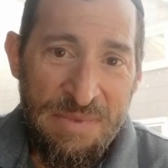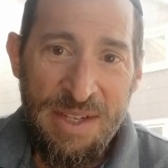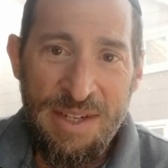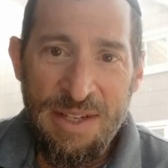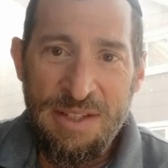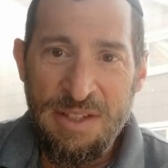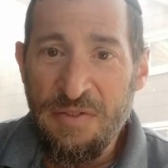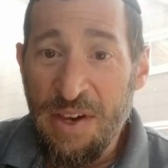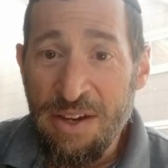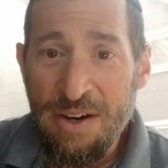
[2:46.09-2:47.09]
it's
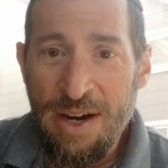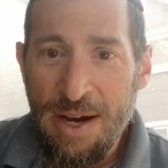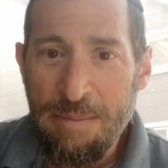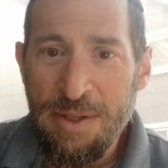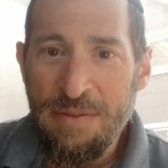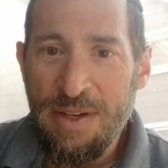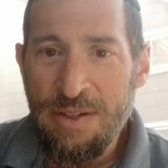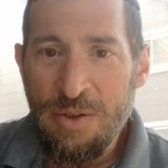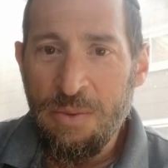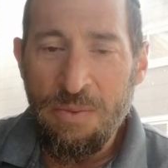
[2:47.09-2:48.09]
a failure, I believe
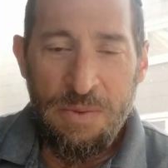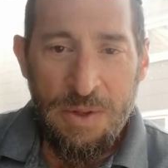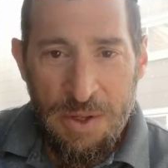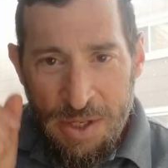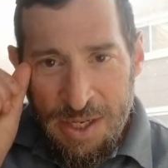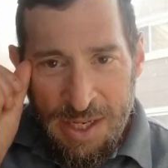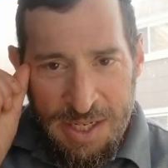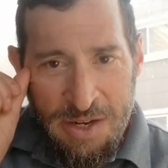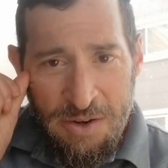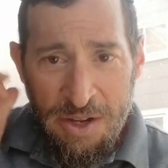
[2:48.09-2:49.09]
in. So
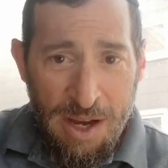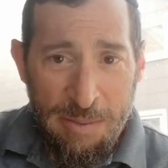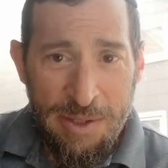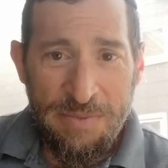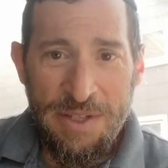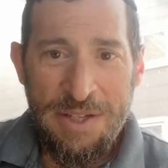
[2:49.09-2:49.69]
is there a nechama?